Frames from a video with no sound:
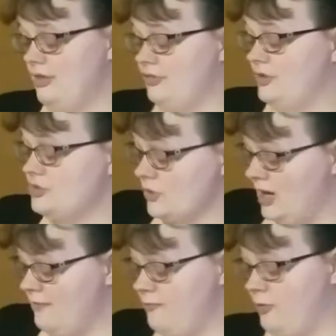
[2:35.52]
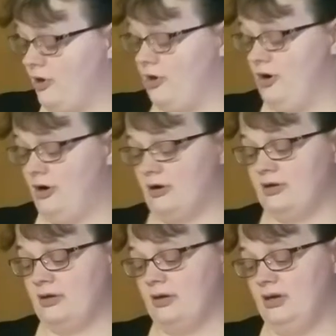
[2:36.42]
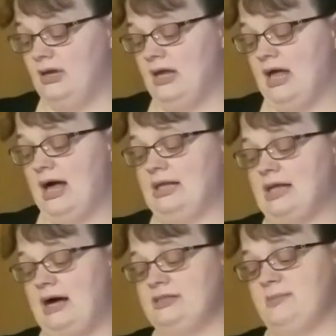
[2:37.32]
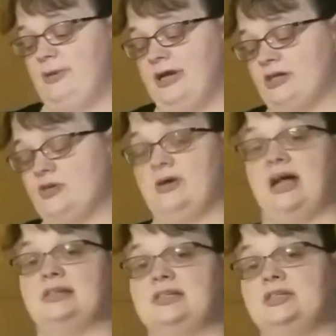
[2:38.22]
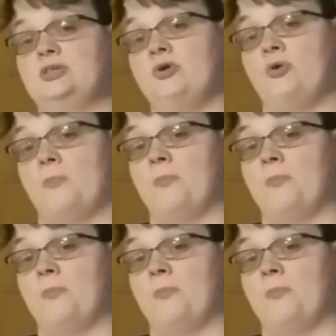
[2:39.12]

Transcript: The draw 4 card allows the player to announce the suit,